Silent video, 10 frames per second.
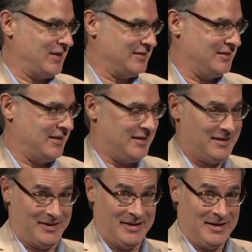I'd done,
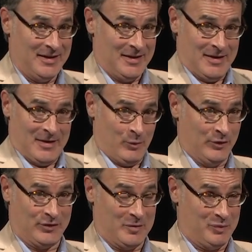and
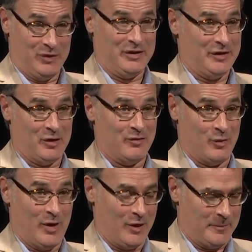was completely
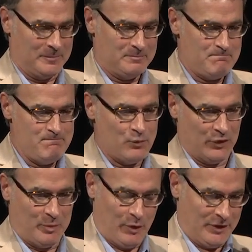overwhelmed.
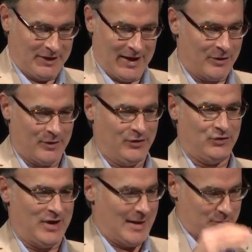Was pulling together each
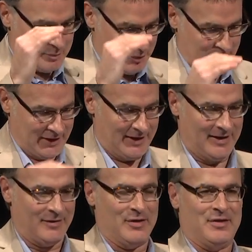chapter, putting
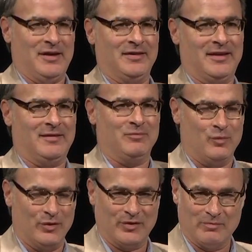in everything that
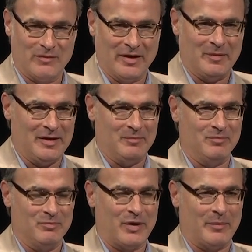was going to be
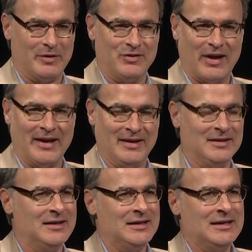probably cited.